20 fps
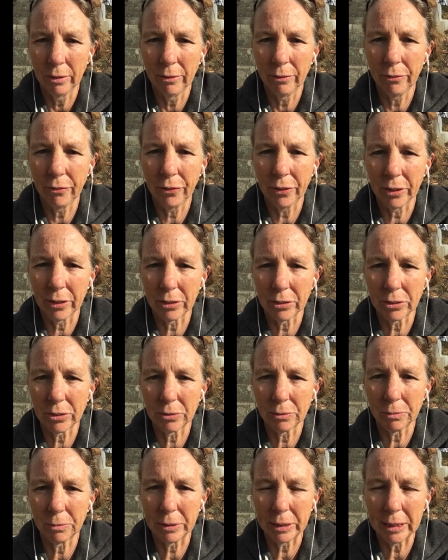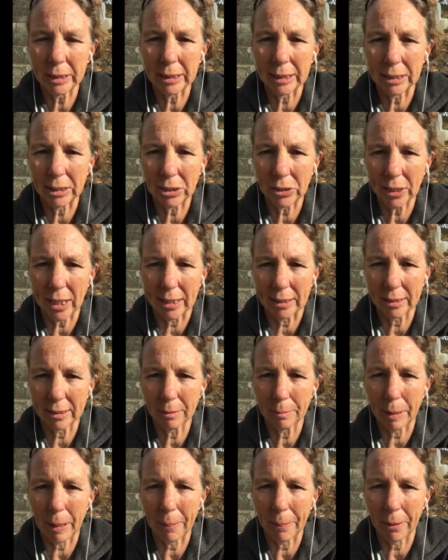feels really stressed
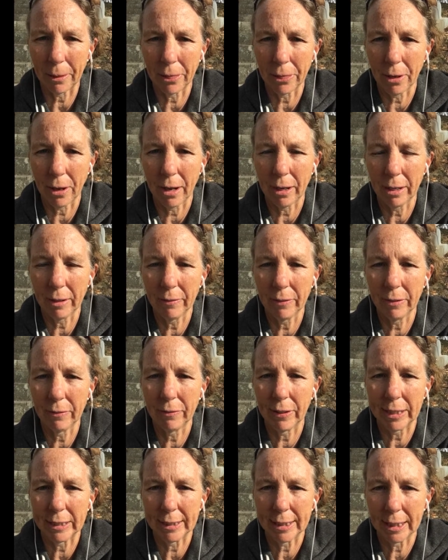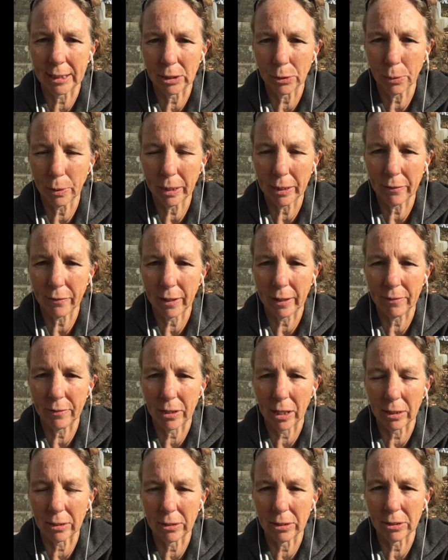about the thought of investing
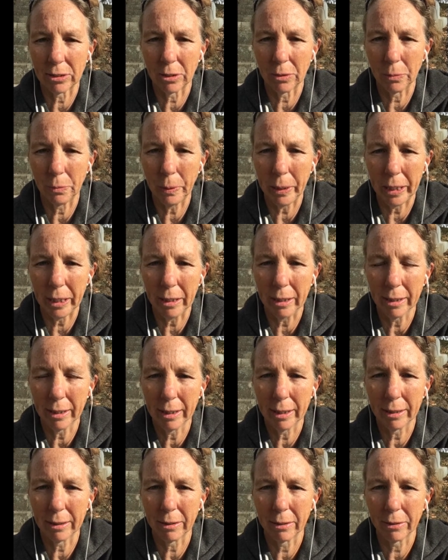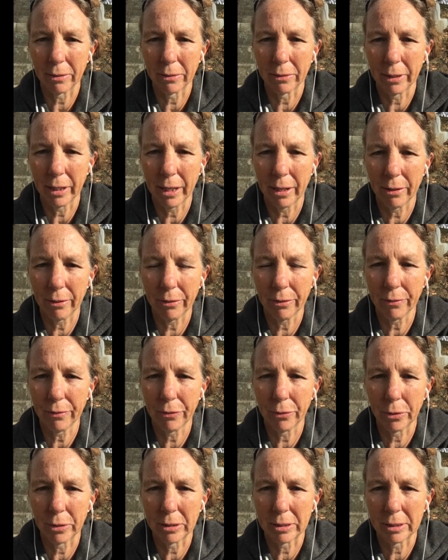$25 a week in their own health
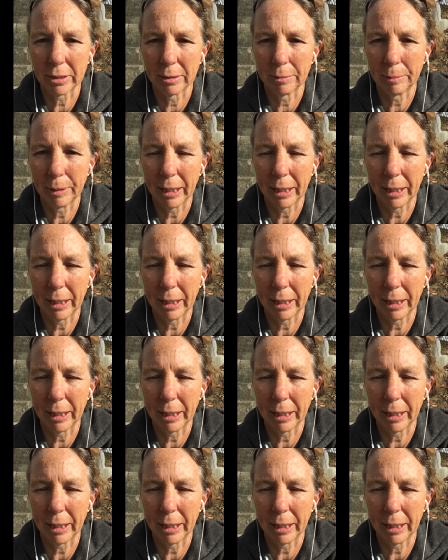for some